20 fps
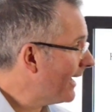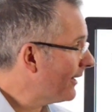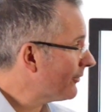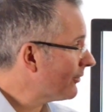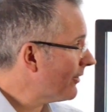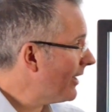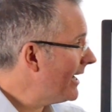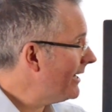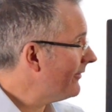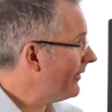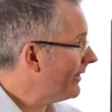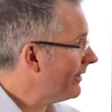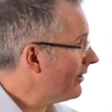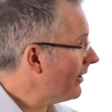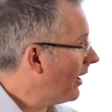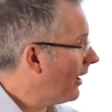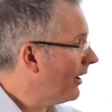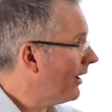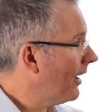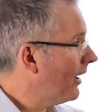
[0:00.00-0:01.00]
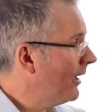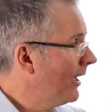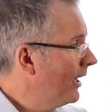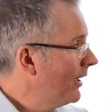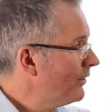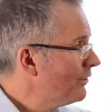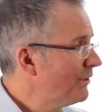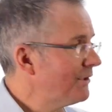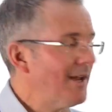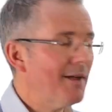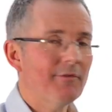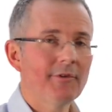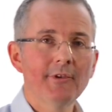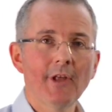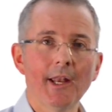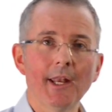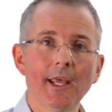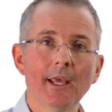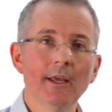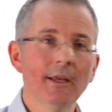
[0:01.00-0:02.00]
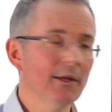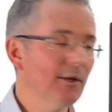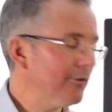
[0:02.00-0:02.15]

That's crazy. I should never have done it.